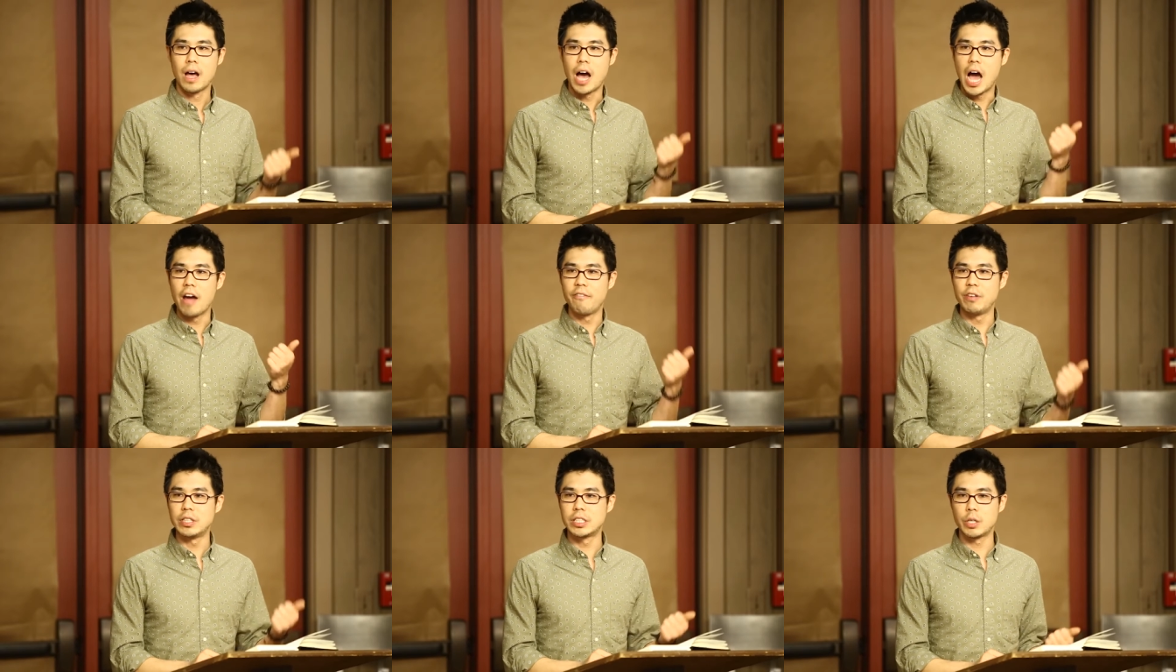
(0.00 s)

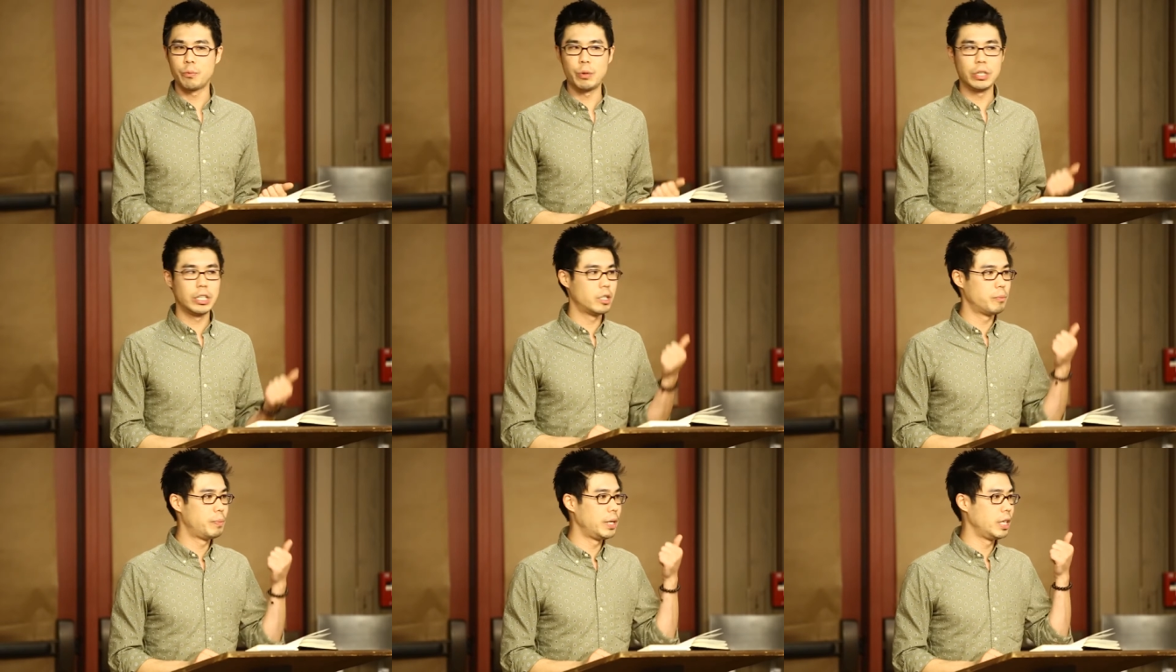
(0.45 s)
Obviously,
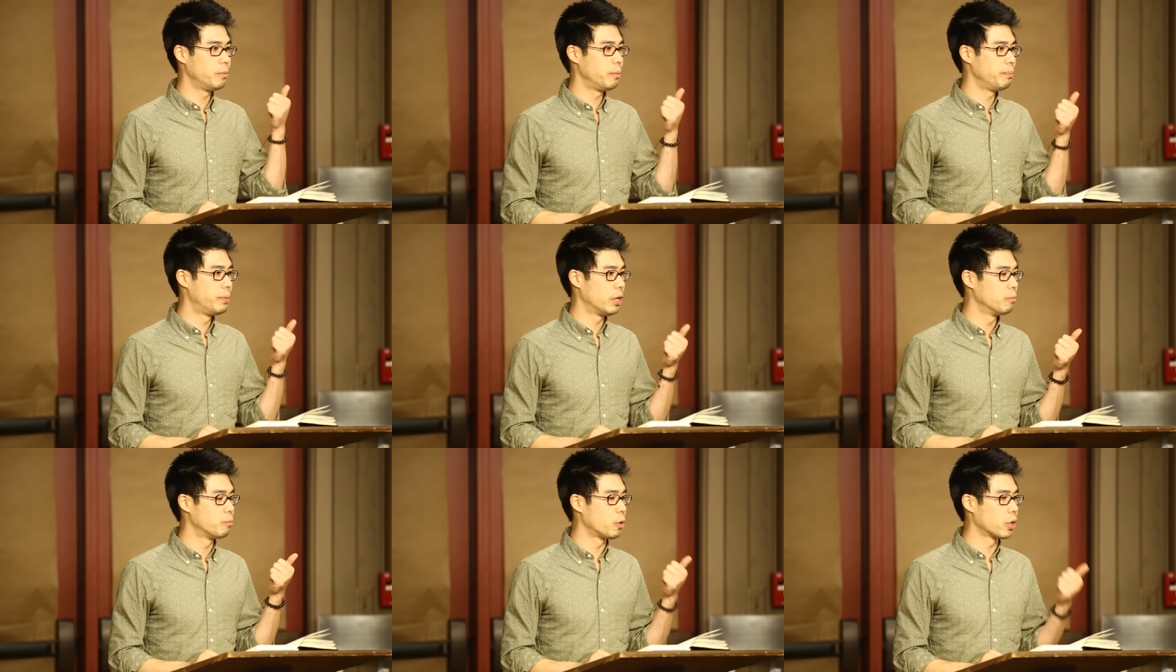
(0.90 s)
we need
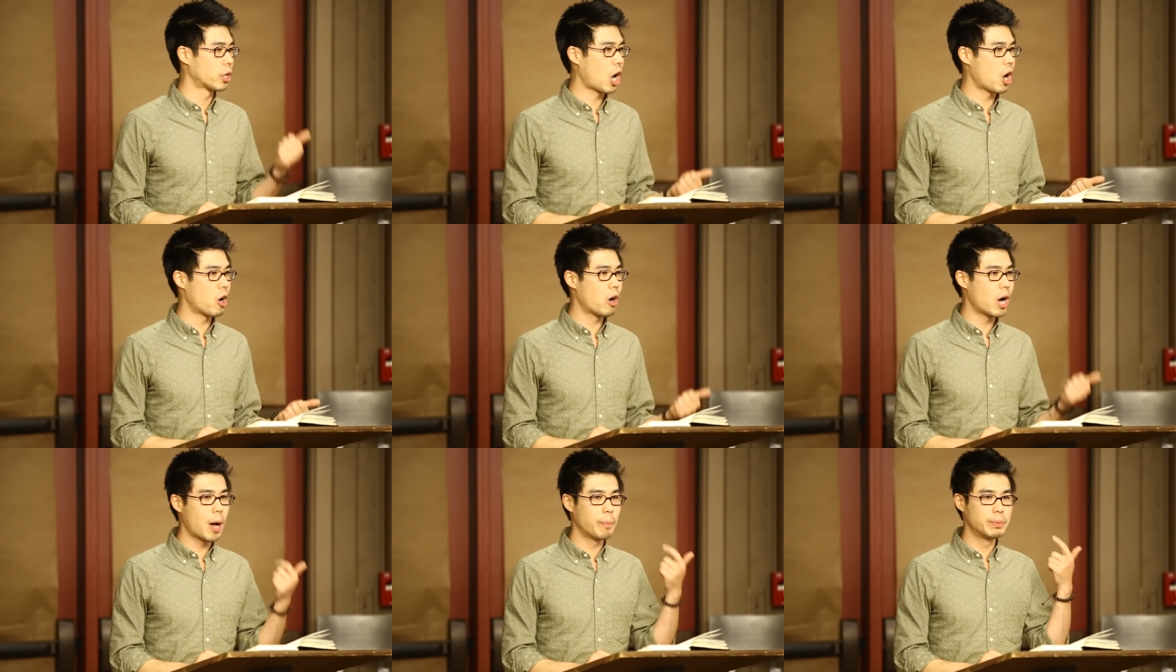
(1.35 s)
to build more
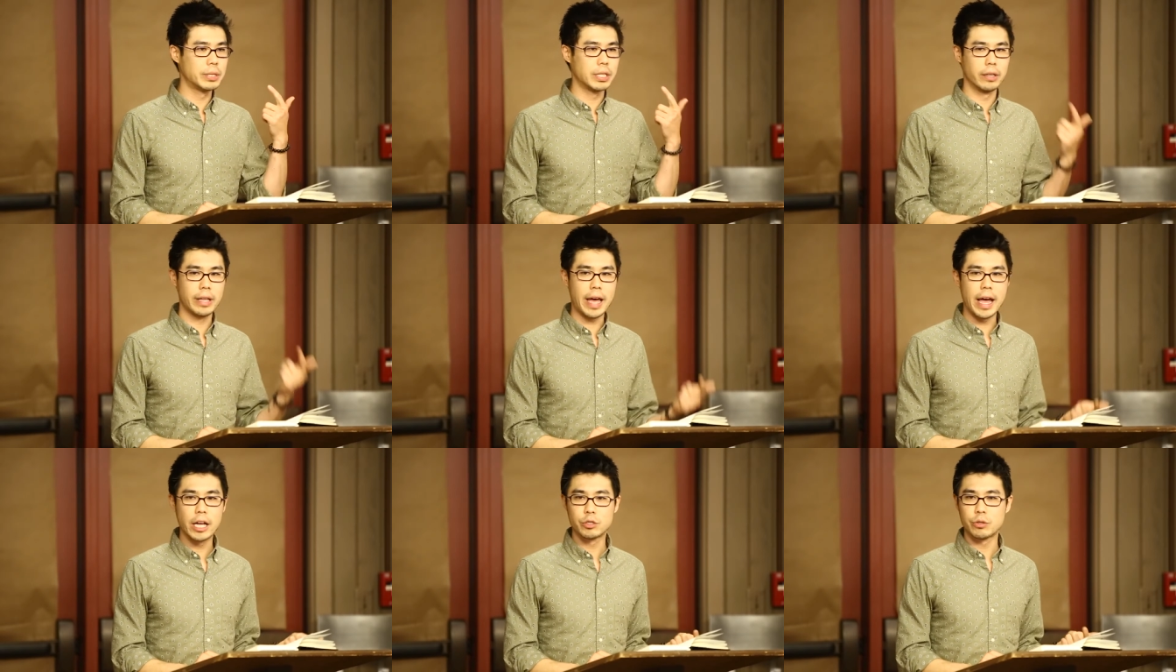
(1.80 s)
co-ops
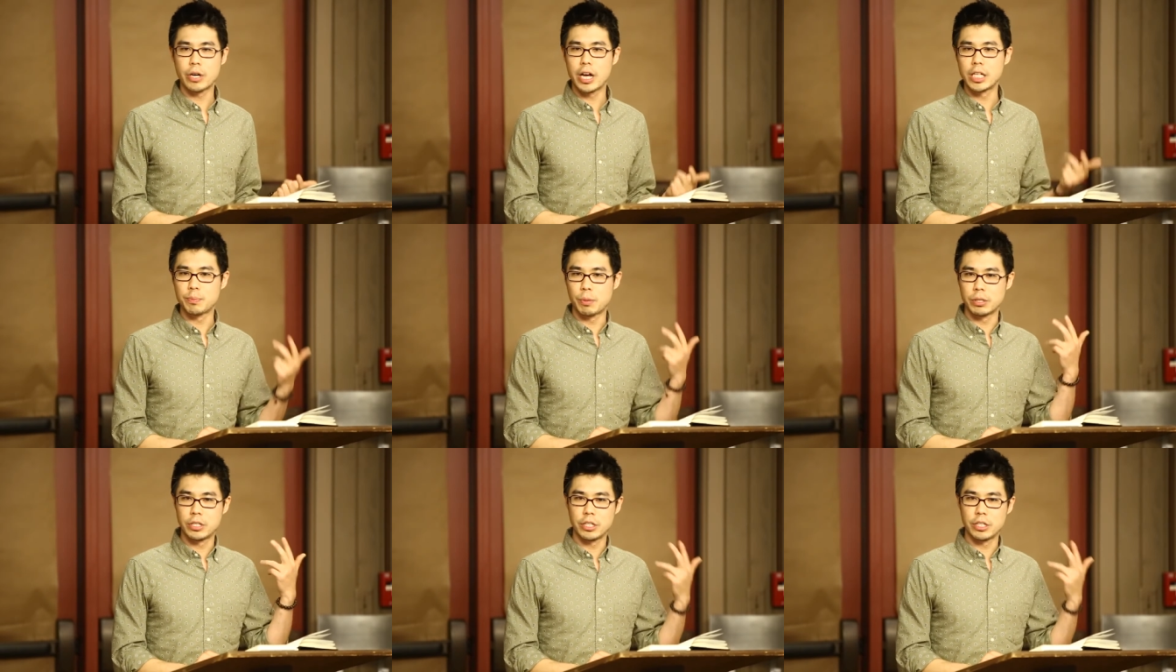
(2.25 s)
and land trusts,